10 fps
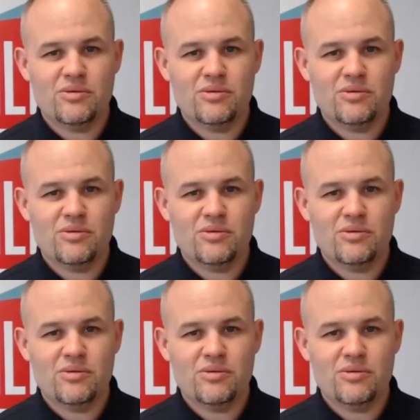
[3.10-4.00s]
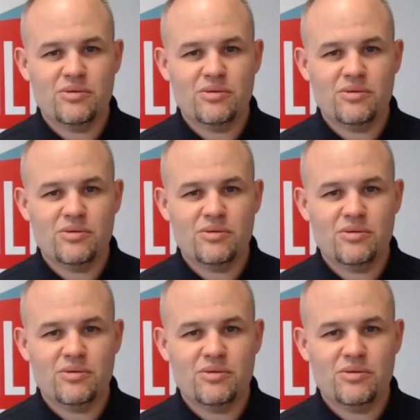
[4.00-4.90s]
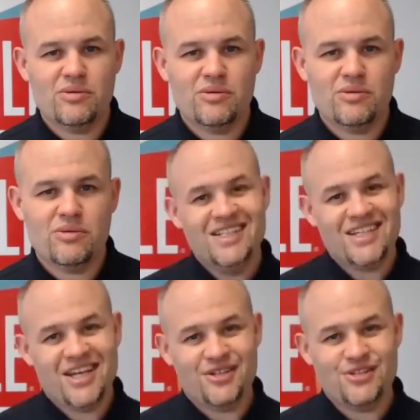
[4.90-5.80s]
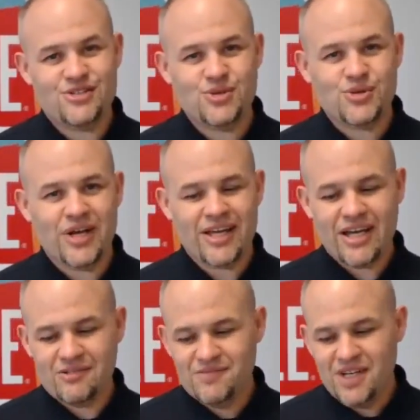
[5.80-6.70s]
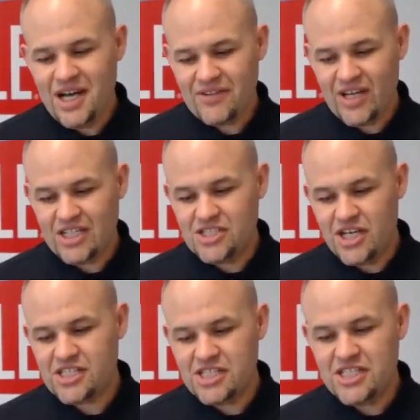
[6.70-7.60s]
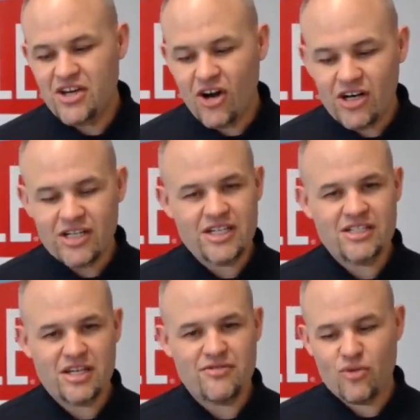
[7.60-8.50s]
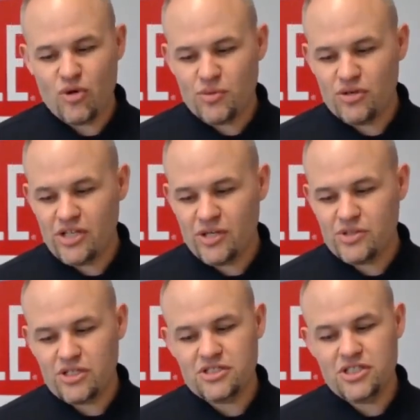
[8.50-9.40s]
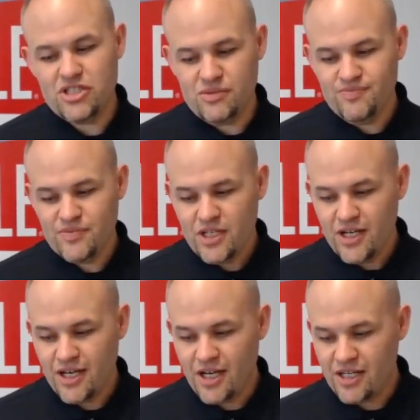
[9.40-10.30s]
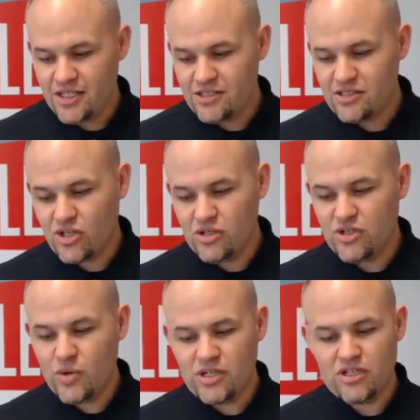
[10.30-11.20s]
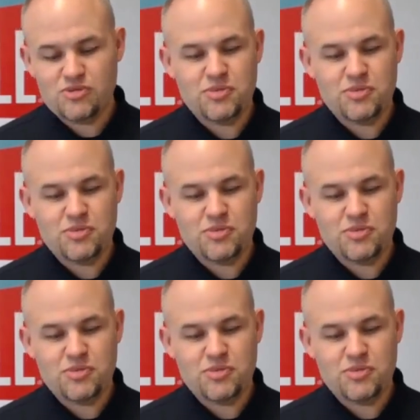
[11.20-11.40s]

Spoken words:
and I'm joined by two wonderful people here today on this Google Hangout. I've got Jason DeHart, and he's a former language arts teacher. He is currently working on his